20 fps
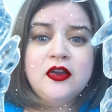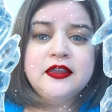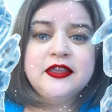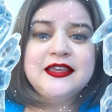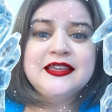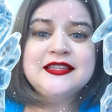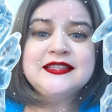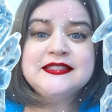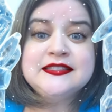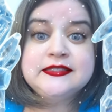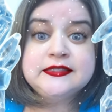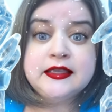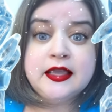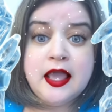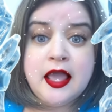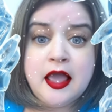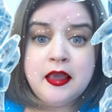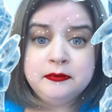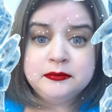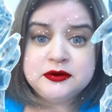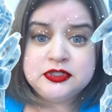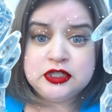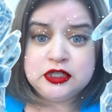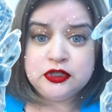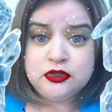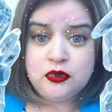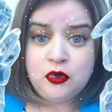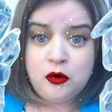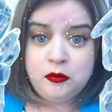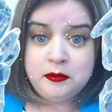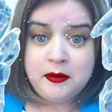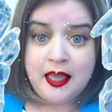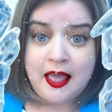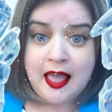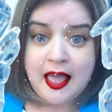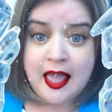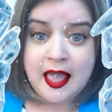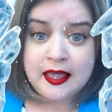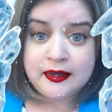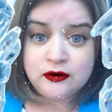is empty no
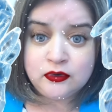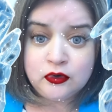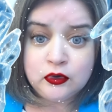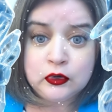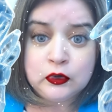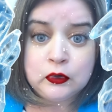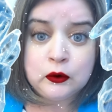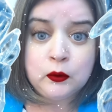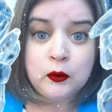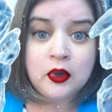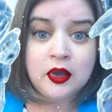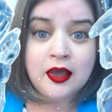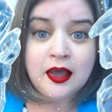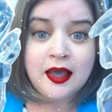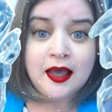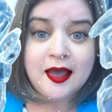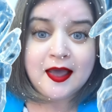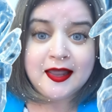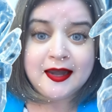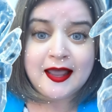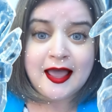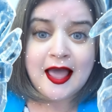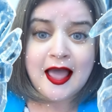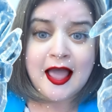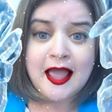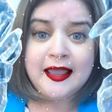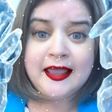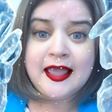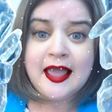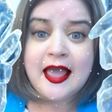matter what I